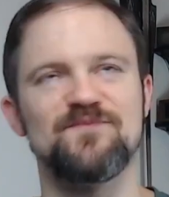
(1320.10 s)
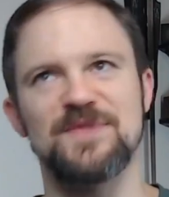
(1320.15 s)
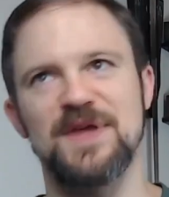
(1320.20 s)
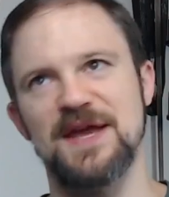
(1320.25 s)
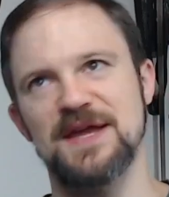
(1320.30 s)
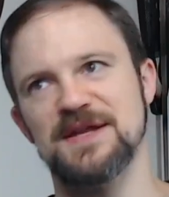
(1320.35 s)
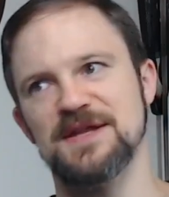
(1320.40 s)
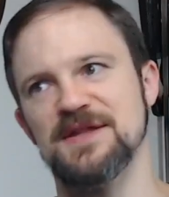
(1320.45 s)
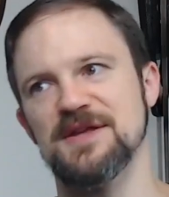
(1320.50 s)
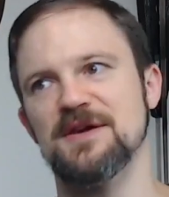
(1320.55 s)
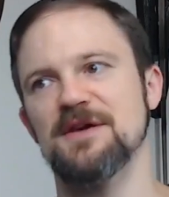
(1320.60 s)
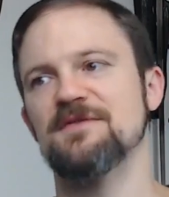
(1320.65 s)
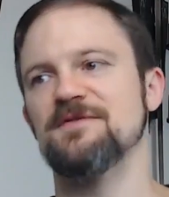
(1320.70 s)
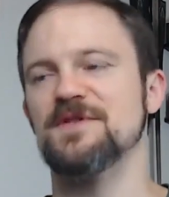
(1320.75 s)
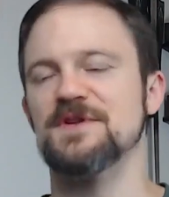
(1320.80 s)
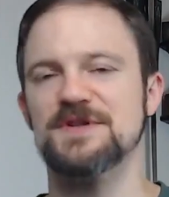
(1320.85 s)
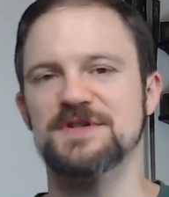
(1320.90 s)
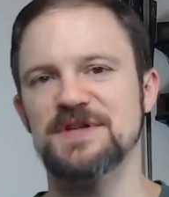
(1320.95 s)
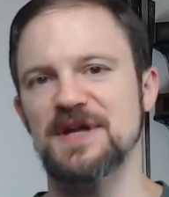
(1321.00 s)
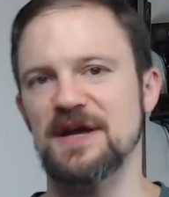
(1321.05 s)
in The
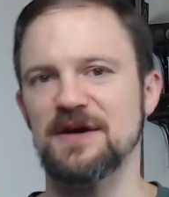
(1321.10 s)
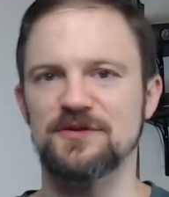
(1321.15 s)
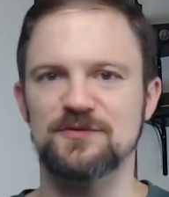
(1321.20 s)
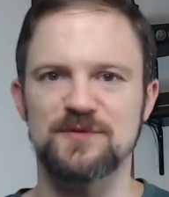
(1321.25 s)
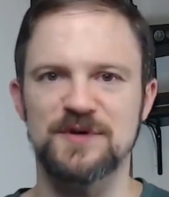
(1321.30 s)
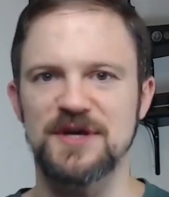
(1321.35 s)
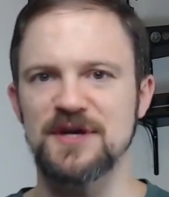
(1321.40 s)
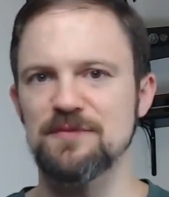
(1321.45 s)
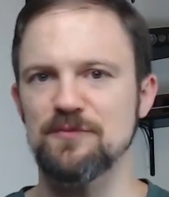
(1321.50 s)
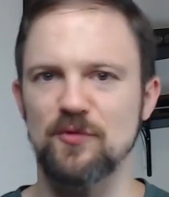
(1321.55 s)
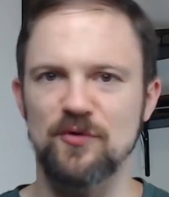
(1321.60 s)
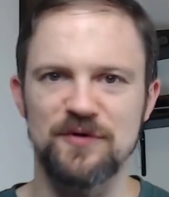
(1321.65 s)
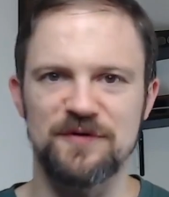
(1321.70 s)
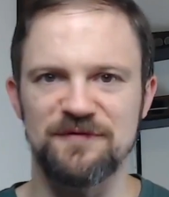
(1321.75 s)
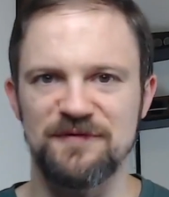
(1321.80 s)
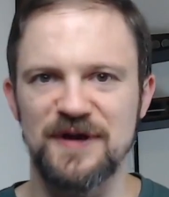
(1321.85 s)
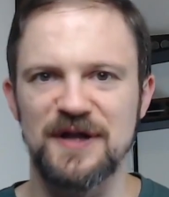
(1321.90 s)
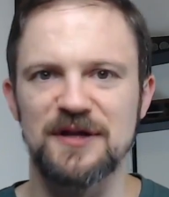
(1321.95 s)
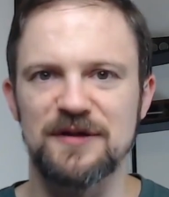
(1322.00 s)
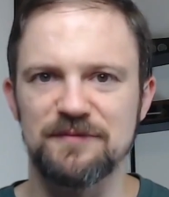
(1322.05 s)
Unfinished Tales, we get more
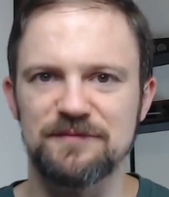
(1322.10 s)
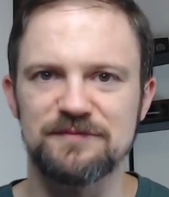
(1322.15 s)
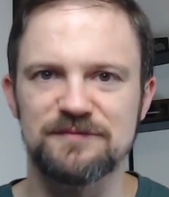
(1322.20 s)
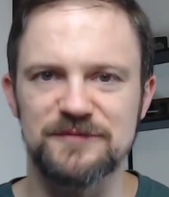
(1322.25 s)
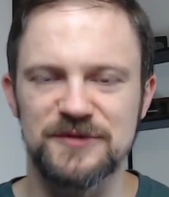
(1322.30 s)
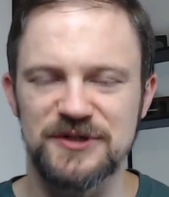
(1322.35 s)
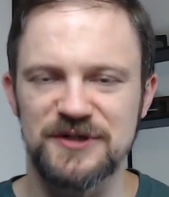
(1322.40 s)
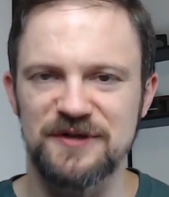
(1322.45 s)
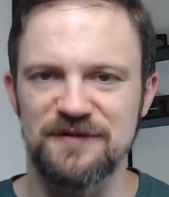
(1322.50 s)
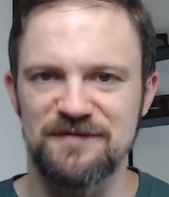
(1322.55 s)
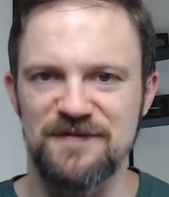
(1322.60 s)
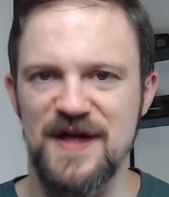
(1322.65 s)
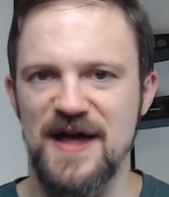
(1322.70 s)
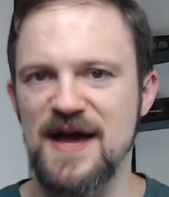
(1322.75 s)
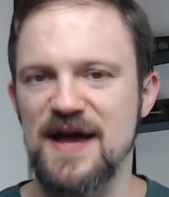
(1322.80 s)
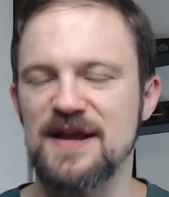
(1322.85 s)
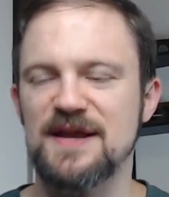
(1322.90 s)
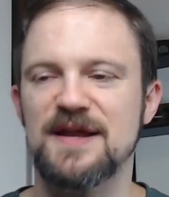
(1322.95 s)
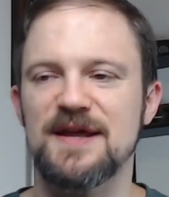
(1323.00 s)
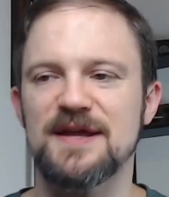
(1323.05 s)
development of
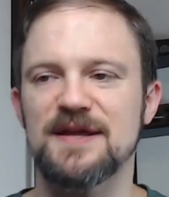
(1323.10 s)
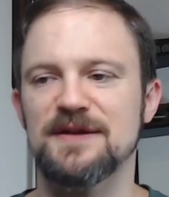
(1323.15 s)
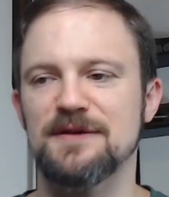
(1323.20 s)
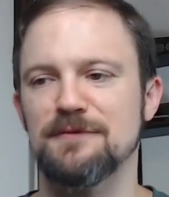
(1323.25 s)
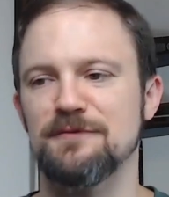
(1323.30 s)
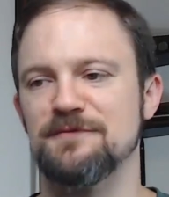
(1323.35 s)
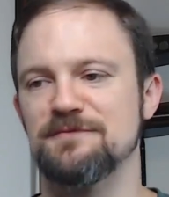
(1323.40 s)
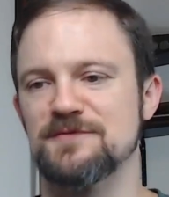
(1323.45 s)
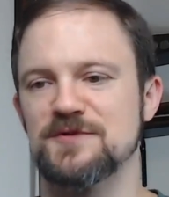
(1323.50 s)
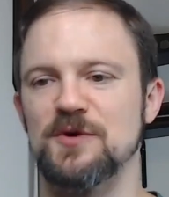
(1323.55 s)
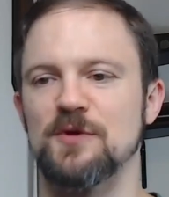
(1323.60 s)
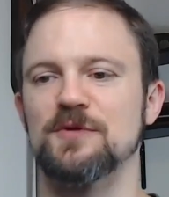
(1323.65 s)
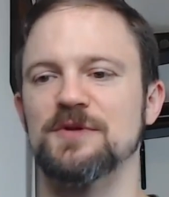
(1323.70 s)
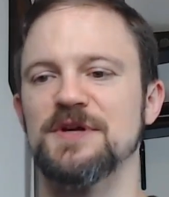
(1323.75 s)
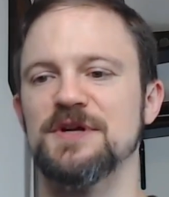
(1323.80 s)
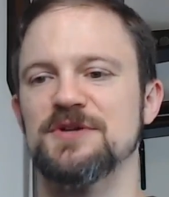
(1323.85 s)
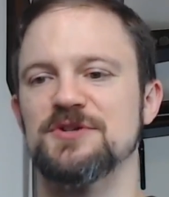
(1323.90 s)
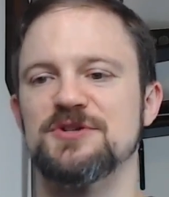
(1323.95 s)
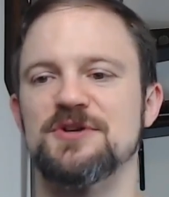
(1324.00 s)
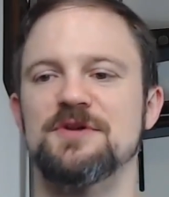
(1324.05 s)
that, and Tolkien
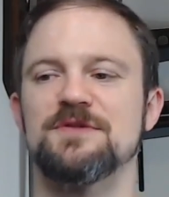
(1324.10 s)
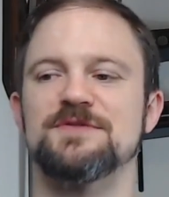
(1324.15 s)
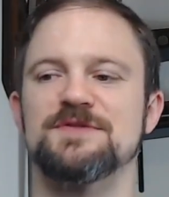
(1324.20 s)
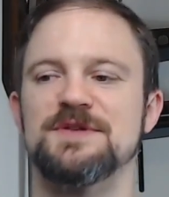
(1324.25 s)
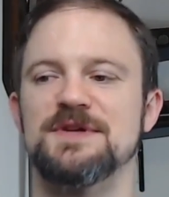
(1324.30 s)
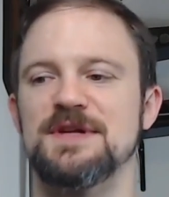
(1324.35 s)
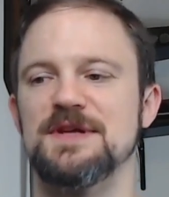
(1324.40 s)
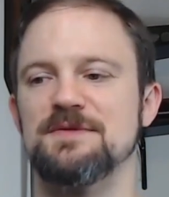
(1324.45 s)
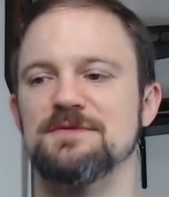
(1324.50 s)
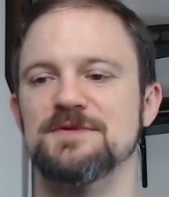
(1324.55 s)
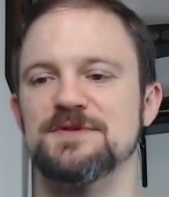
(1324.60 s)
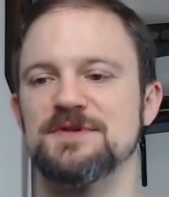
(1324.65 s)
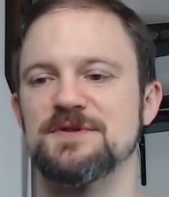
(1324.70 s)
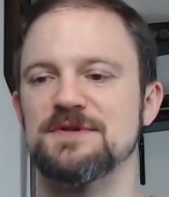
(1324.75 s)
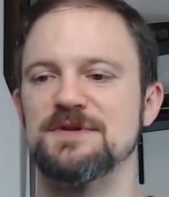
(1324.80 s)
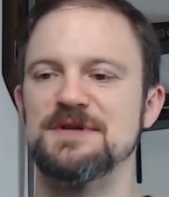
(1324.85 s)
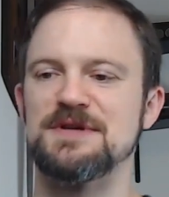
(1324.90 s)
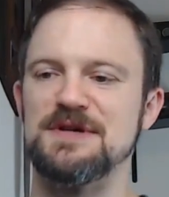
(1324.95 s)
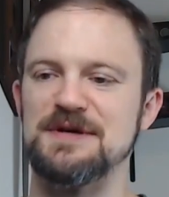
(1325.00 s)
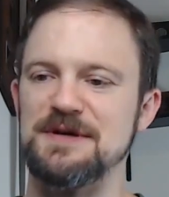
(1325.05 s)
shows that he was
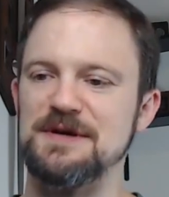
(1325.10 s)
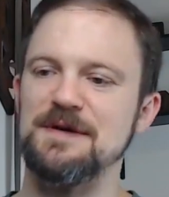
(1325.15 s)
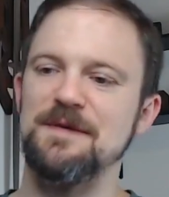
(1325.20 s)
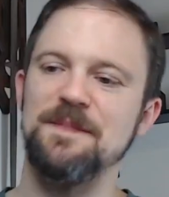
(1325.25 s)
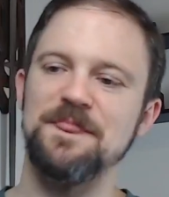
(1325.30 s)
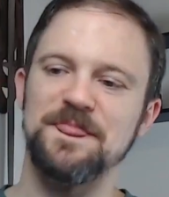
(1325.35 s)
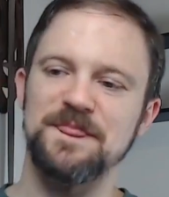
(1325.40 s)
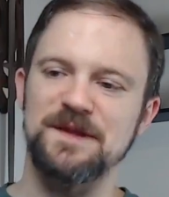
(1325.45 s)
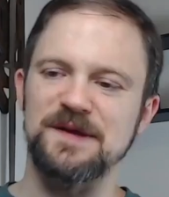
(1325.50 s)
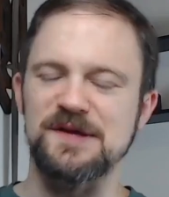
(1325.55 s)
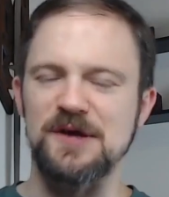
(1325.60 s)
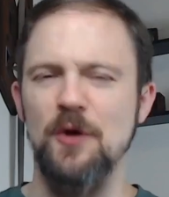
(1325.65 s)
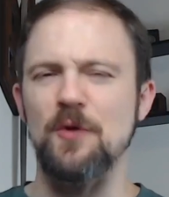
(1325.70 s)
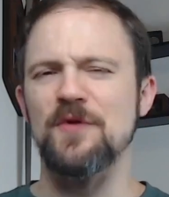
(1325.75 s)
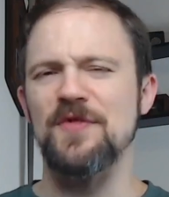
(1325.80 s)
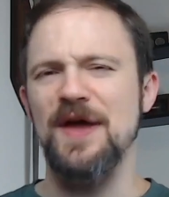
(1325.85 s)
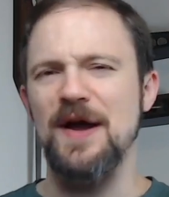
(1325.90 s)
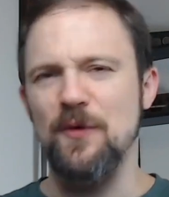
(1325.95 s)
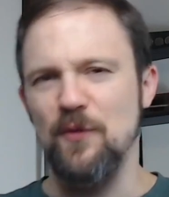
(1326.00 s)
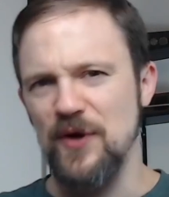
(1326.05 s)
going
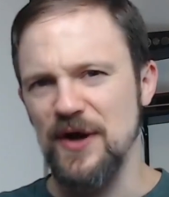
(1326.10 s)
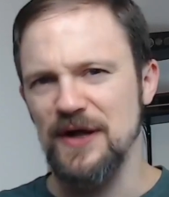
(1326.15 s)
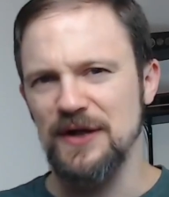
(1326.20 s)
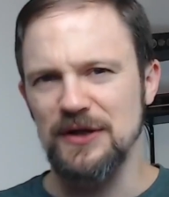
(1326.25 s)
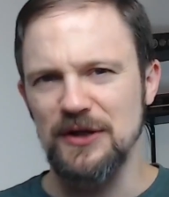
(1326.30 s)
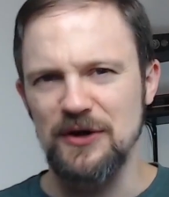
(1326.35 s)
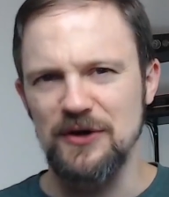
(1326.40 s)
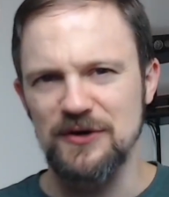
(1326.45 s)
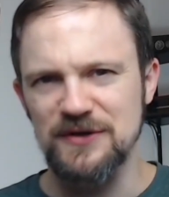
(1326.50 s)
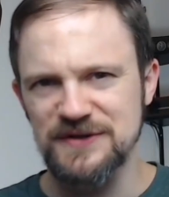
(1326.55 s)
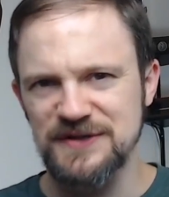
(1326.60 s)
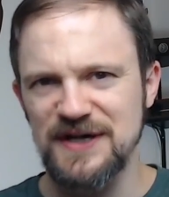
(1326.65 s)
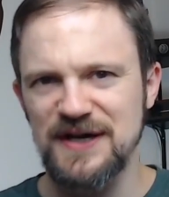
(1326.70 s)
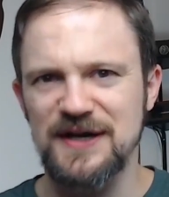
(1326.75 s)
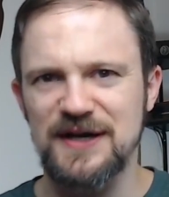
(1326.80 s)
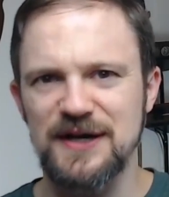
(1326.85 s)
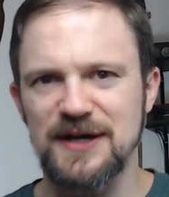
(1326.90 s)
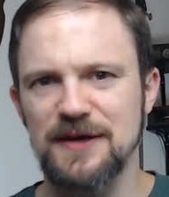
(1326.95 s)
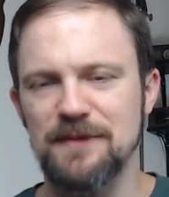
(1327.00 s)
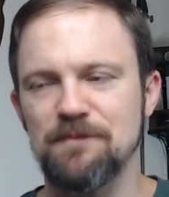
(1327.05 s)
that way a long
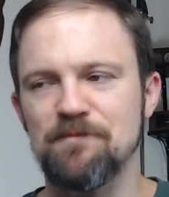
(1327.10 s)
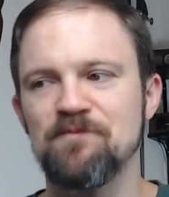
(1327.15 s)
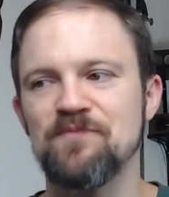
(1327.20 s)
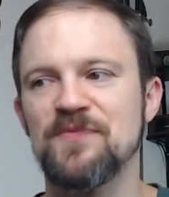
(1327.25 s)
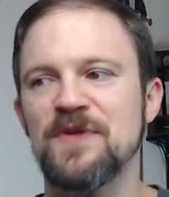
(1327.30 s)
time,